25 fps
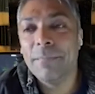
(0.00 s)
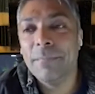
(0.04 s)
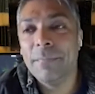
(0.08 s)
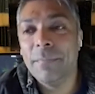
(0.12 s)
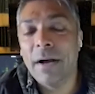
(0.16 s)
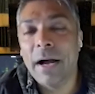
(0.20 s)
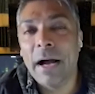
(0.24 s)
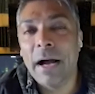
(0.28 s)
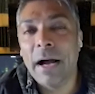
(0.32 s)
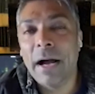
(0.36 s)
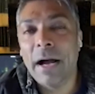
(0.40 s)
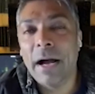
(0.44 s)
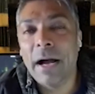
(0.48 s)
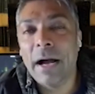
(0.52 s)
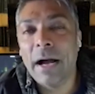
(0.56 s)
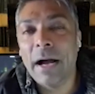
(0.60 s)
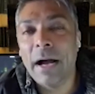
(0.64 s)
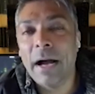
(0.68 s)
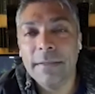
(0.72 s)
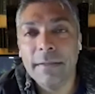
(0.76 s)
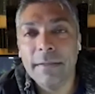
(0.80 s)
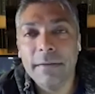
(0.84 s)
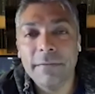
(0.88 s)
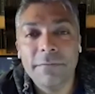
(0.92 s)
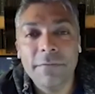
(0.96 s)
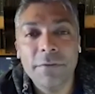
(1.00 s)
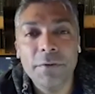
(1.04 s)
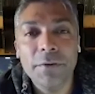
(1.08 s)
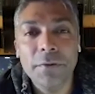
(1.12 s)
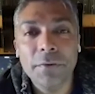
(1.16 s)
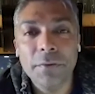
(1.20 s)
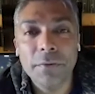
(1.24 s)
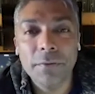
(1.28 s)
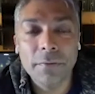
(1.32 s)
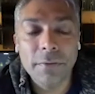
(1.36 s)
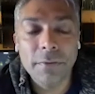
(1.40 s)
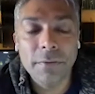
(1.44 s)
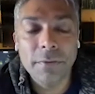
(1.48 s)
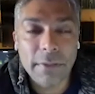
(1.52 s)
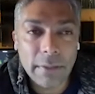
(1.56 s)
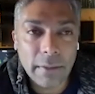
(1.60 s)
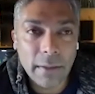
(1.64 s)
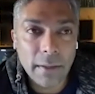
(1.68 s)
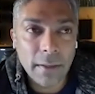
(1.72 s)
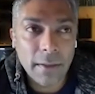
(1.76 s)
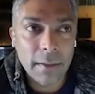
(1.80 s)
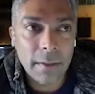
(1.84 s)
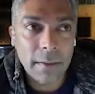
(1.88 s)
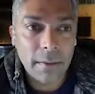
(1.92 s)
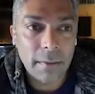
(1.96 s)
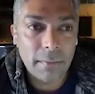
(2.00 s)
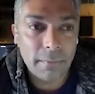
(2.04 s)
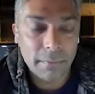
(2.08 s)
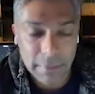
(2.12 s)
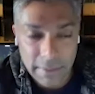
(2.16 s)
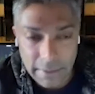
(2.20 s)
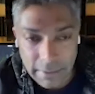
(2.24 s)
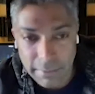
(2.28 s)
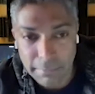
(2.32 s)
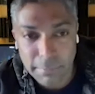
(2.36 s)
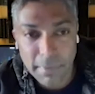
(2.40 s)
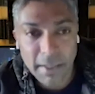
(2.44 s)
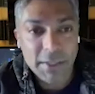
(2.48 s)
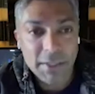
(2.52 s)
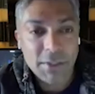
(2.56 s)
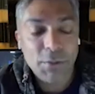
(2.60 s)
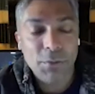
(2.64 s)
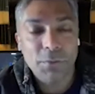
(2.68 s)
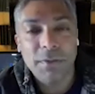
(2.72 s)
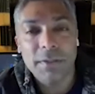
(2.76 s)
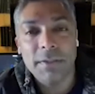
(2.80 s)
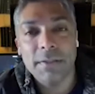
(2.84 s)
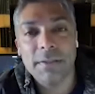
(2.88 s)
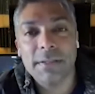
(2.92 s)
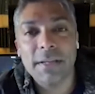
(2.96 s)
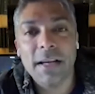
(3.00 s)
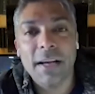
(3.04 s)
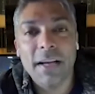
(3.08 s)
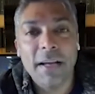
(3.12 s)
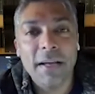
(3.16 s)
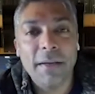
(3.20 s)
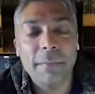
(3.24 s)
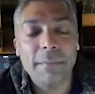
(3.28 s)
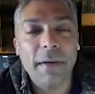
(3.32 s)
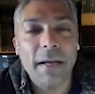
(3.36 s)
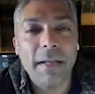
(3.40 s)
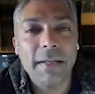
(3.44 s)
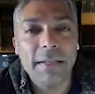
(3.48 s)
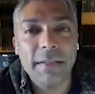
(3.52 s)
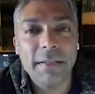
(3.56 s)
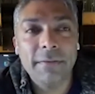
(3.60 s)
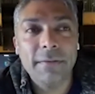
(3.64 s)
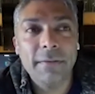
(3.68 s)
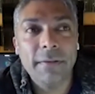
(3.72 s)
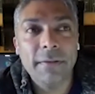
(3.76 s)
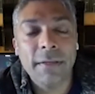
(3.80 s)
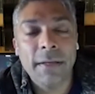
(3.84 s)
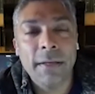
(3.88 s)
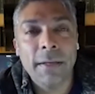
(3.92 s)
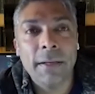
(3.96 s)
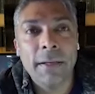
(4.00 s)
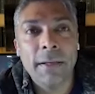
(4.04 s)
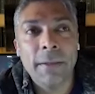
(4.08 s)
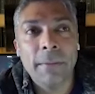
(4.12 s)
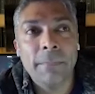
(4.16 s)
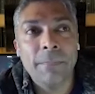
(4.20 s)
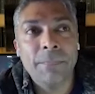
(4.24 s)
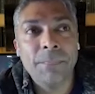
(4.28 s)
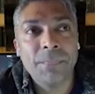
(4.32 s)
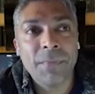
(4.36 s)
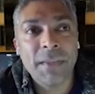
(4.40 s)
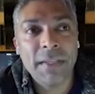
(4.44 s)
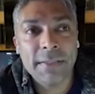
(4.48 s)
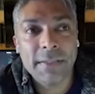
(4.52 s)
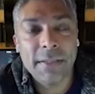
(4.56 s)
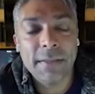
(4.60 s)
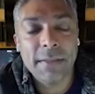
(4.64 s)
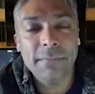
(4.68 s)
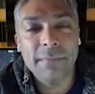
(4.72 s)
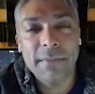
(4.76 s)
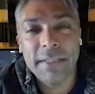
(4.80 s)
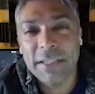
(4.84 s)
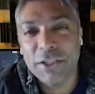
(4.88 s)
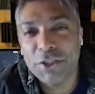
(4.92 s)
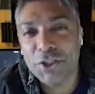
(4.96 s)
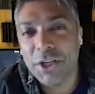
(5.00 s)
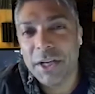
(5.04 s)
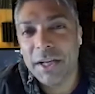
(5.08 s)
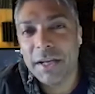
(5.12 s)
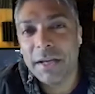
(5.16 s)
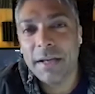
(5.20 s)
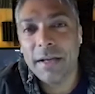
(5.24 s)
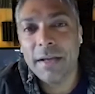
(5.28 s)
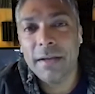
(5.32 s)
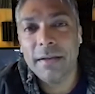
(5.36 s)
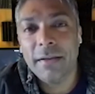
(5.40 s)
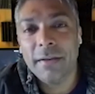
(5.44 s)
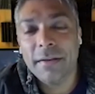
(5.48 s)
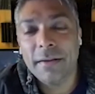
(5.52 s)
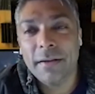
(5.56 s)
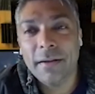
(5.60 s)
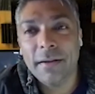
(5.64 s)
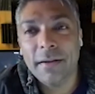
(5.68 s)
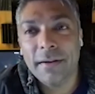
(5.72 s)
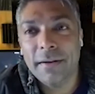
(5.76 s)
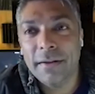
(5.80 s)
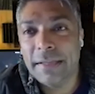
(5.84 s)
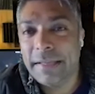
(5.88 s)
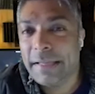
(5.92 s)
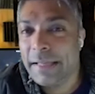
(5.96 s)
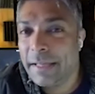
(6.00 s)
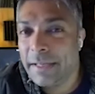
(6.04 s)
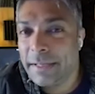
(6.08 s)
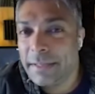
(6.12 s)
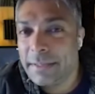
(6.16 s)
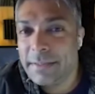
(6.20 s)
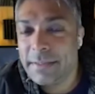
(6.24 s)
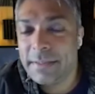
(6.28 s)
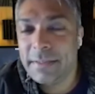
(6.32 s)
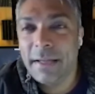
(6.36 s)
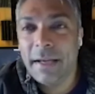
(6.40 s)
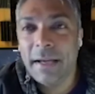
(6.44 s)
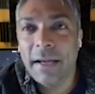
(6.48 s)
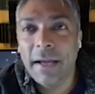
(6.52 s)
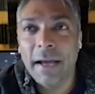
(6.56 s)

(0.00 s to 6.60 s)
I did a few, in my student time, I did some DJ gigs.